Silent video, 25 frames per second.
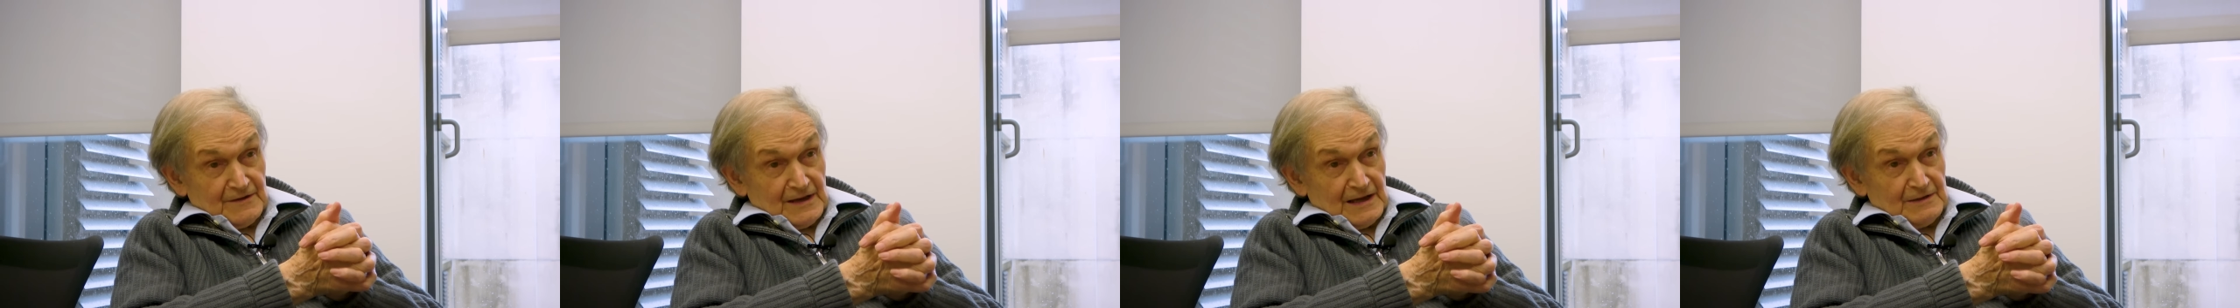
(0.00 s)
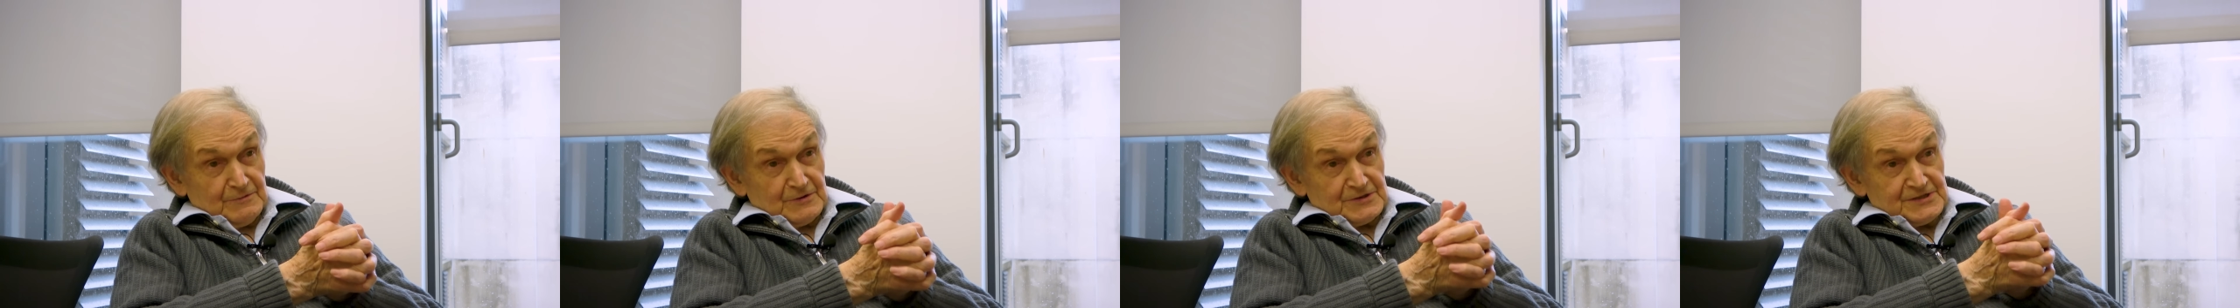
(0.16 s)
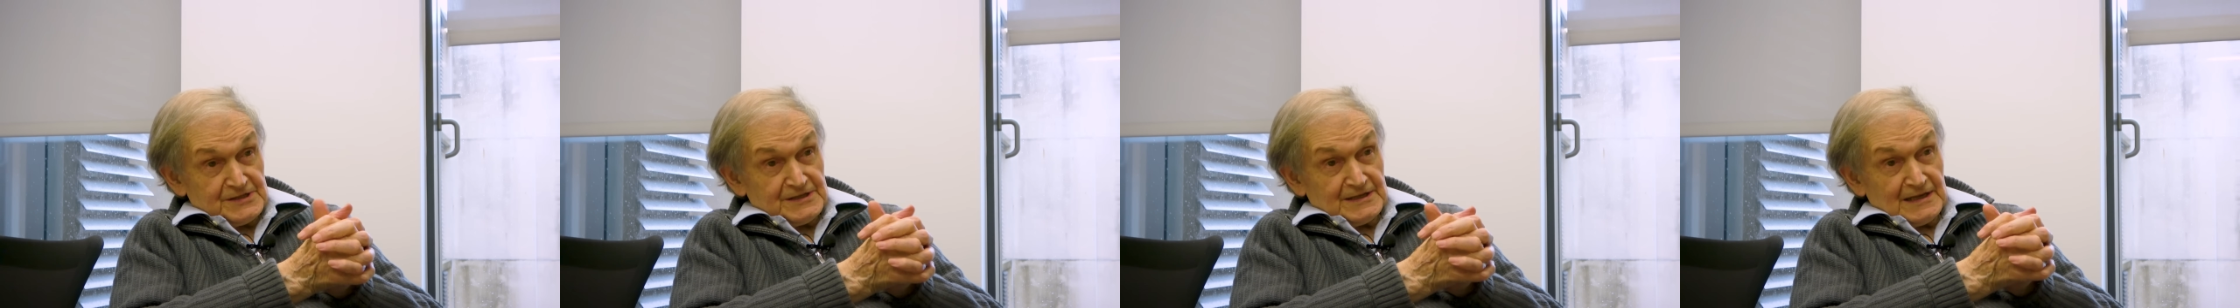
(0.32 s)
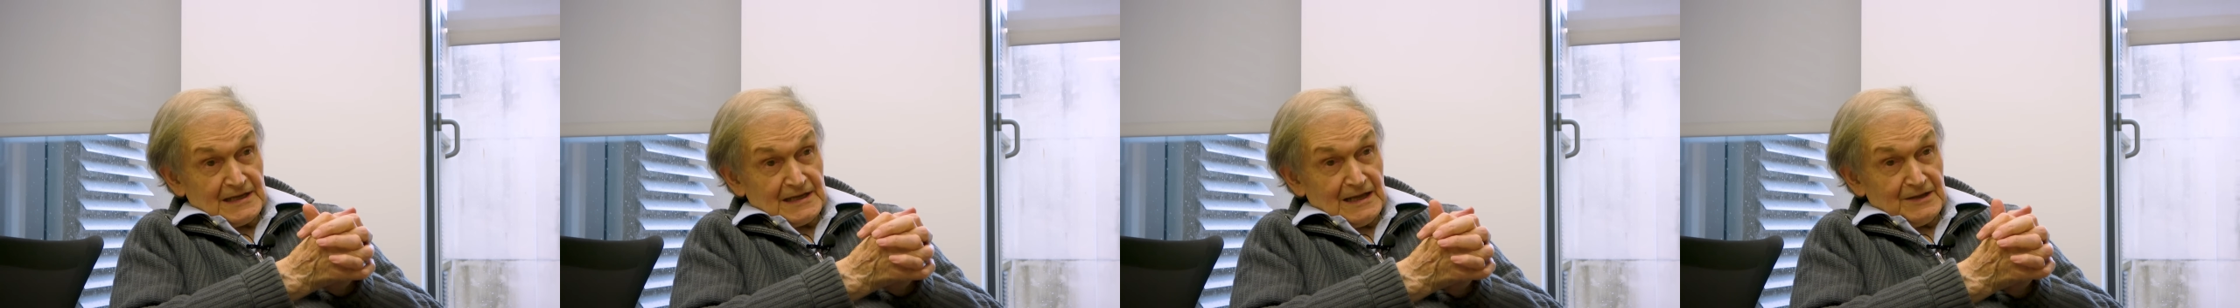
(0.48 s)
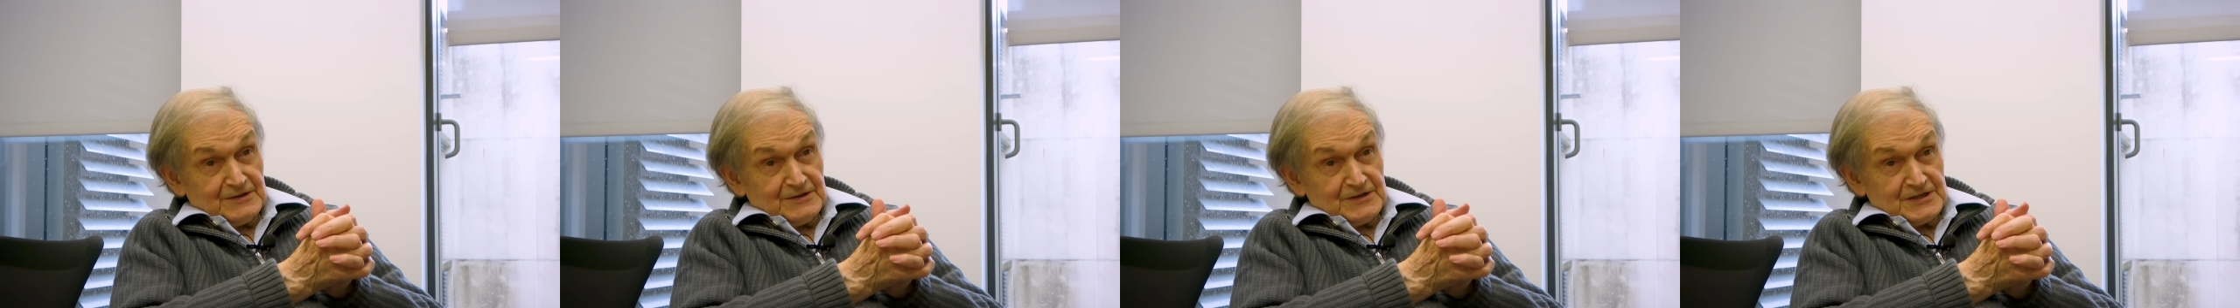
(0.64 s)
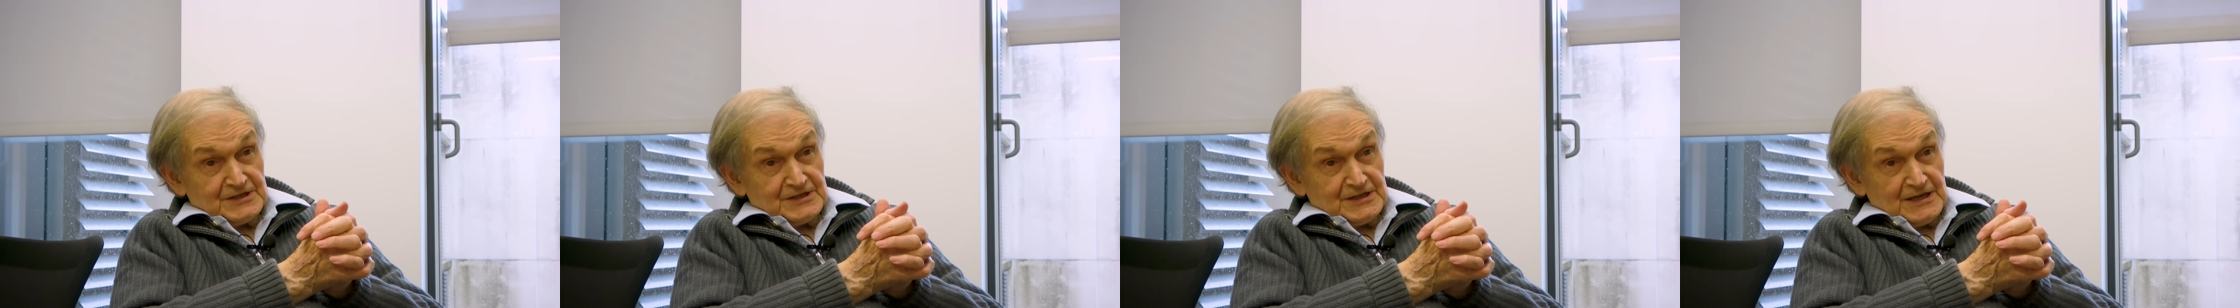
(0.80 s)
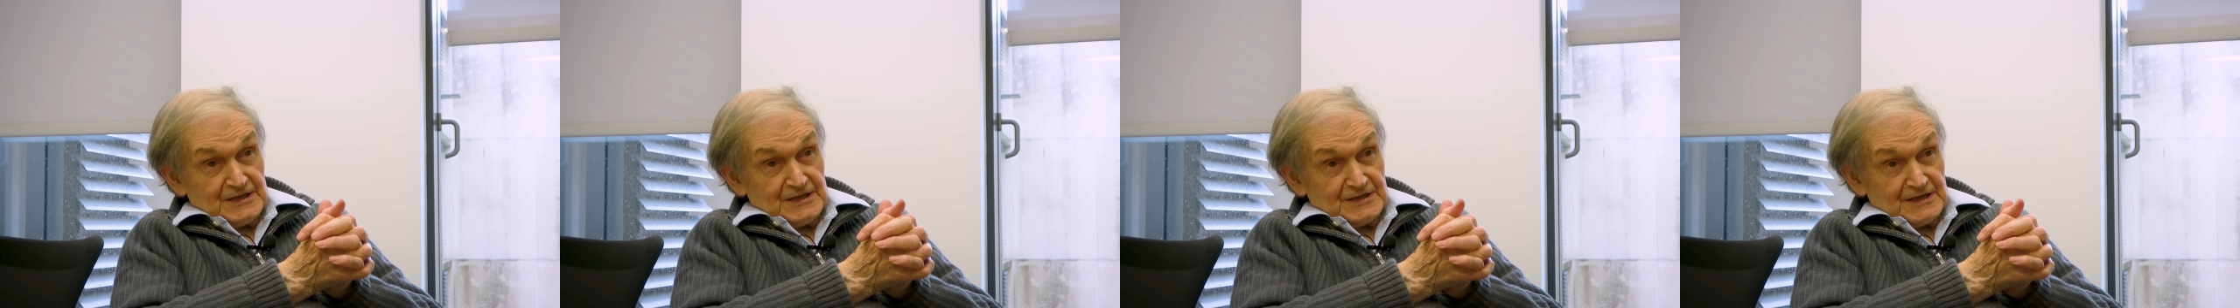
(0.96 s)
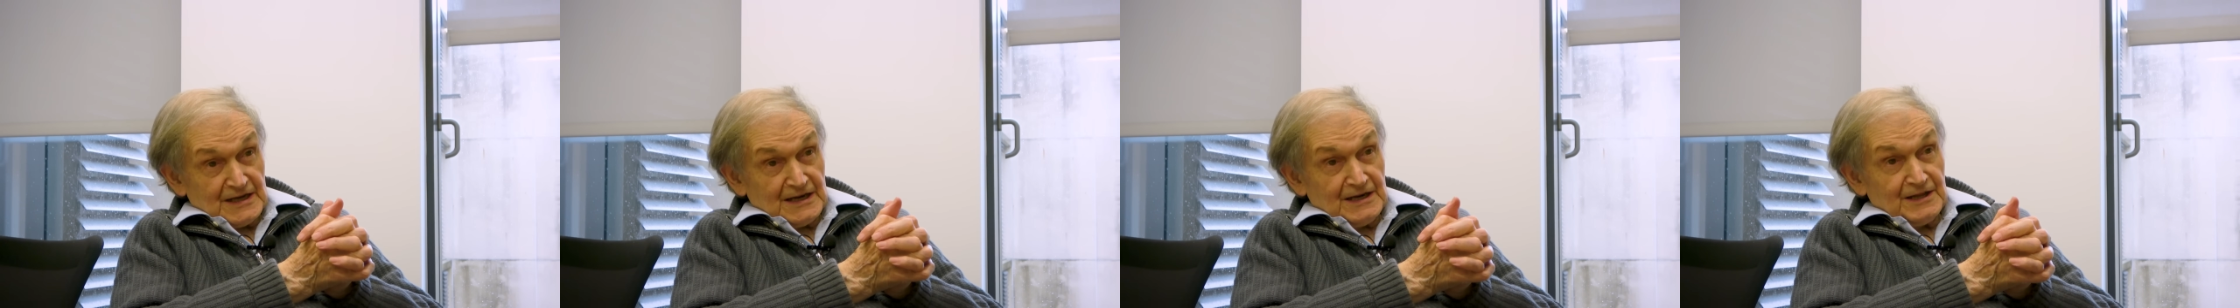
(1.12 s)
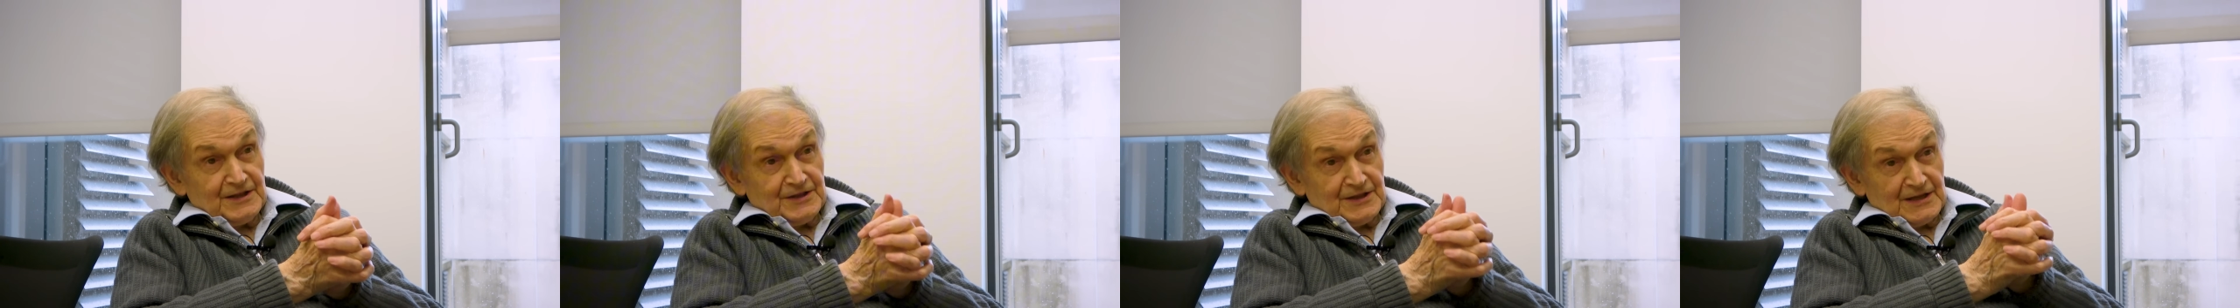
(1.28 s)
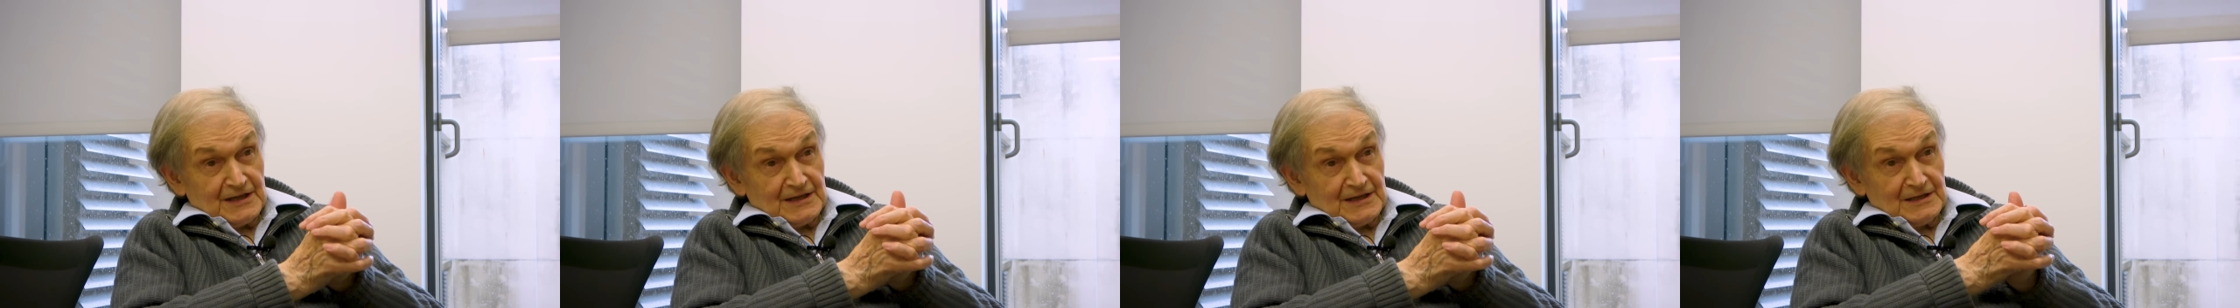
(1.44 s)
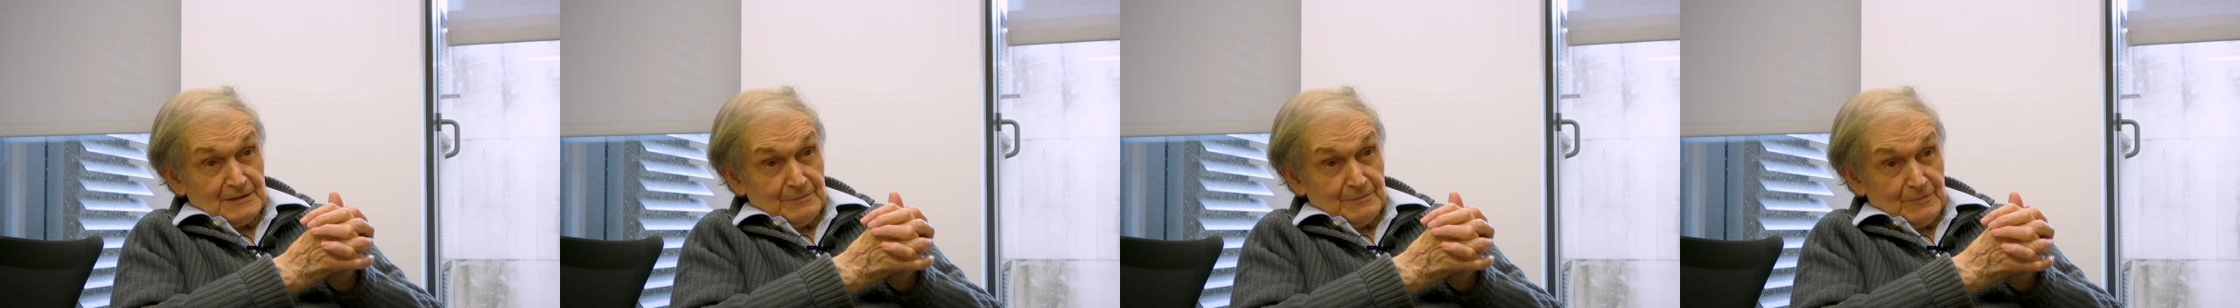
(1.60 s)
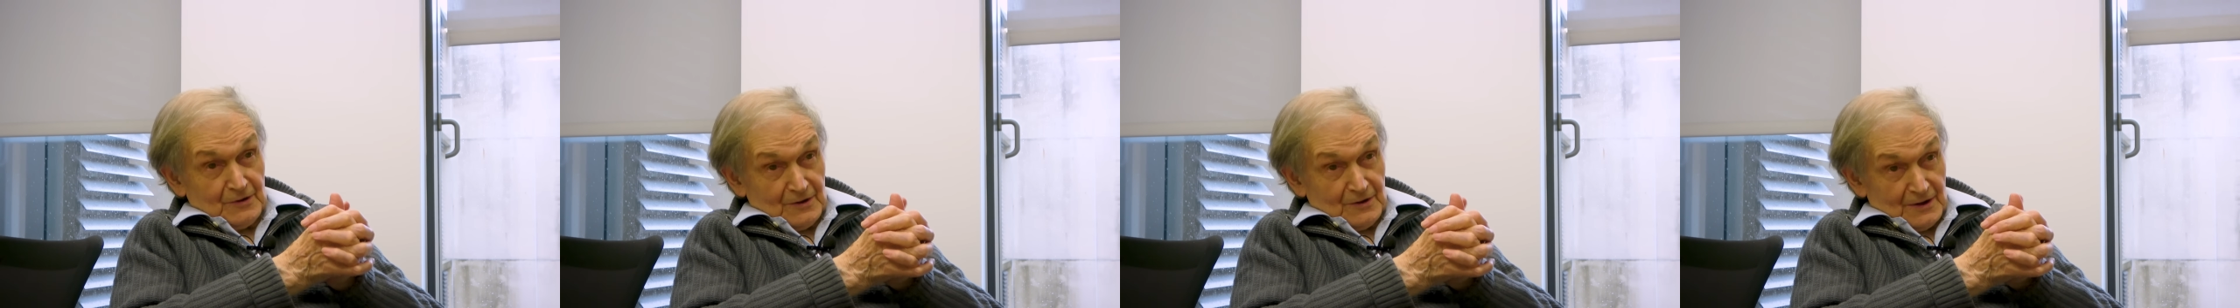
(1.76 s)
I wasn't allowed to change anything
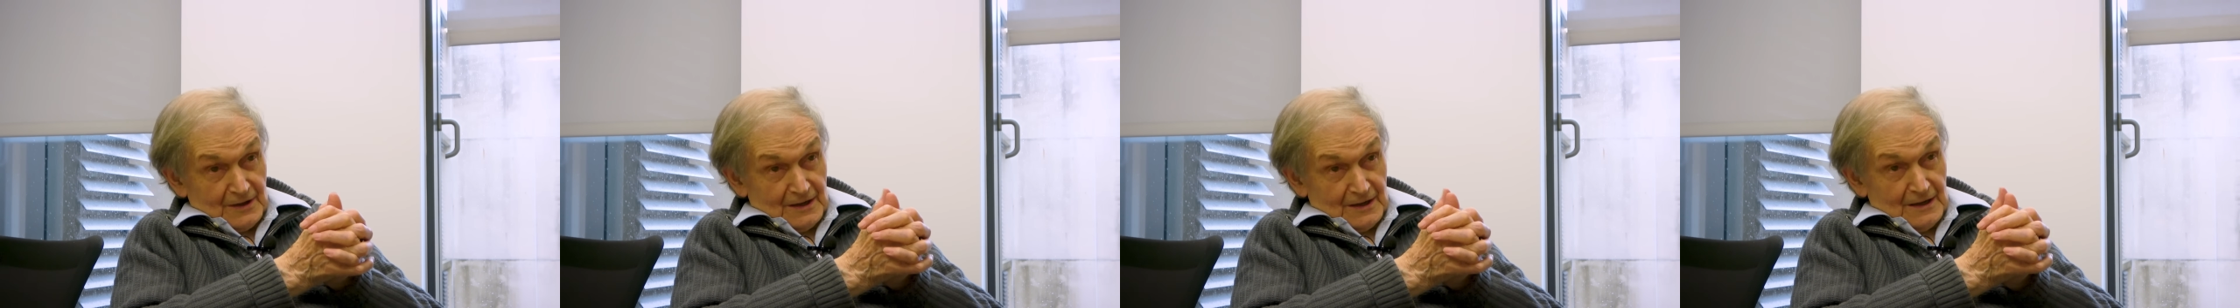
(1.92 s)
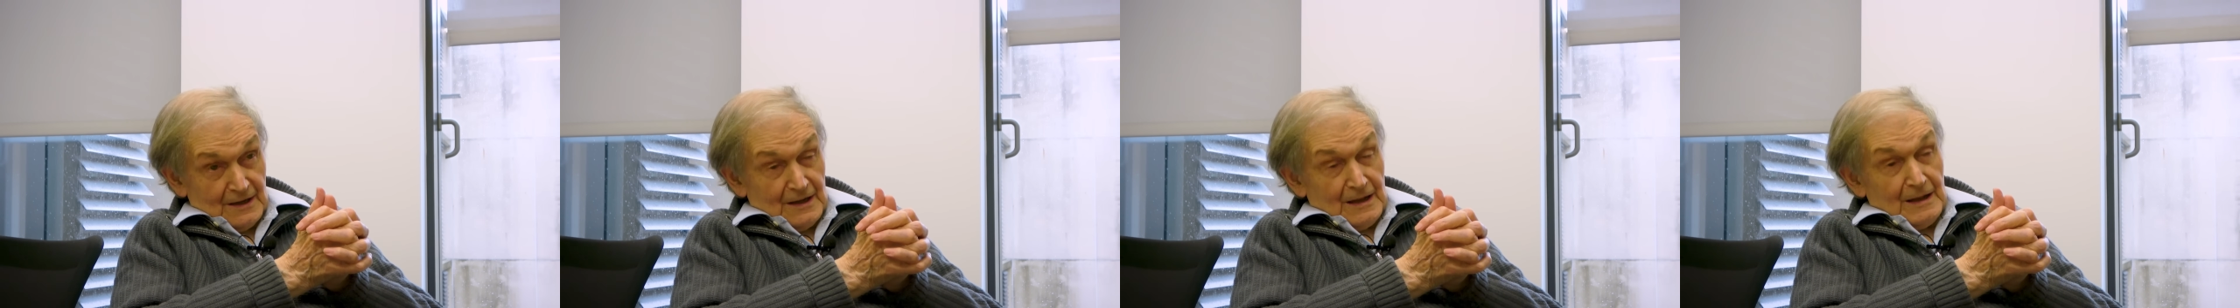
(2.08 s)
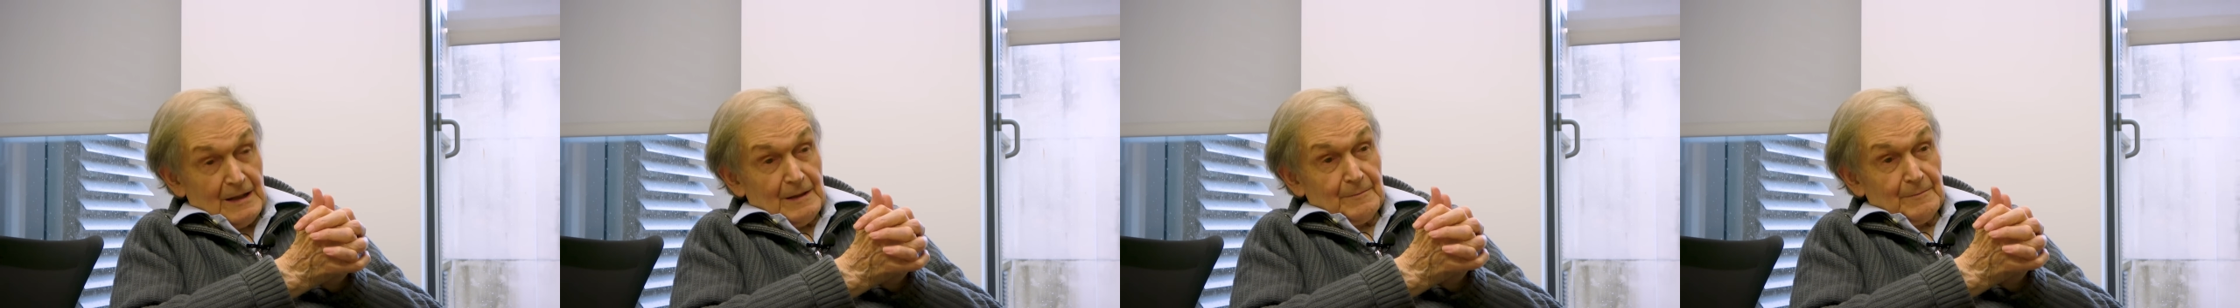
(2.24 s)
in the book,